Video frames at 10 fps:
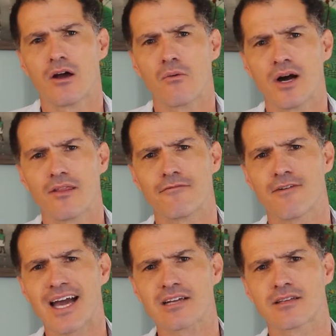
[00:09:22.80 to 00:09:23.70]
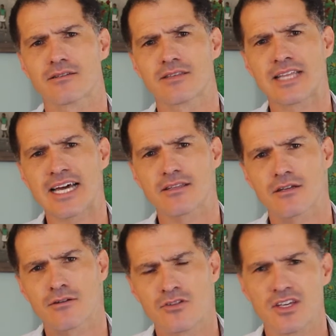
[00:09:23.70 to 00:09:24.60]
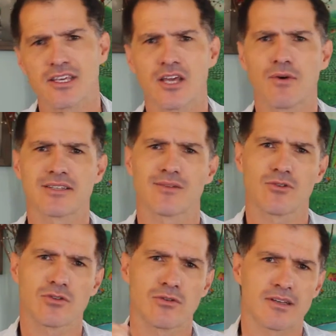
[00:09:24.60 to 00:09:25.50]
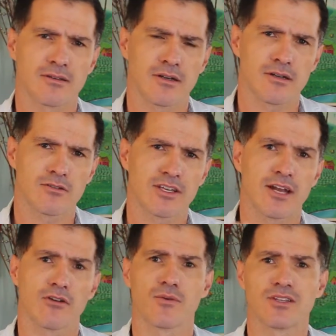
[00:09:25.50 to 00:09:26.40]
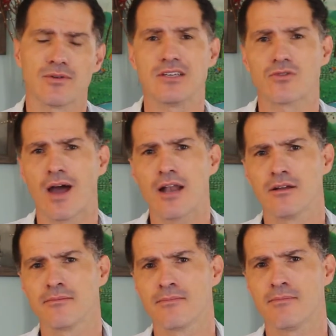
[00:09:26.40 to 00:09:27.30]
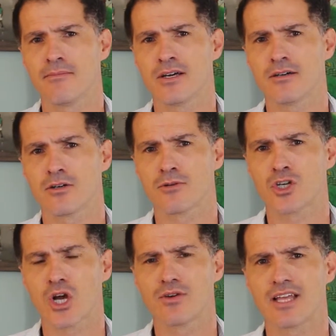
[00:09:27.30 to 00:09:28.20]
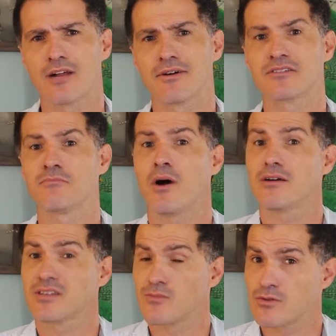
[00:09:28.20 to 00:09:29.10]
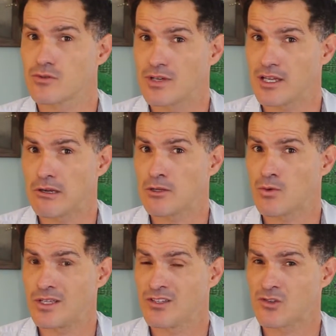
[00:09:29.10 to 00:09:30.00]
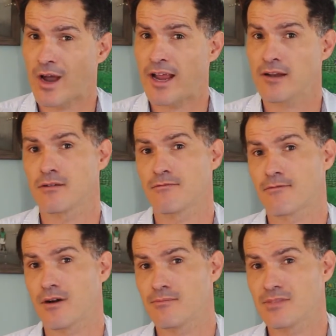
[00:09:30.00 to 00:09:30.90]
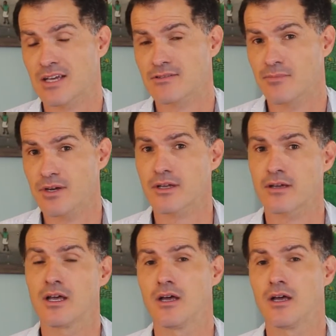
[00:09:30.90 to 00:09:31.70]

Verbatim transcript: Well, the fact that the Kon-Tiki was able to, uh, to get all the way to Easter Island uh, showed that it was possible to get to Easter Island from South America,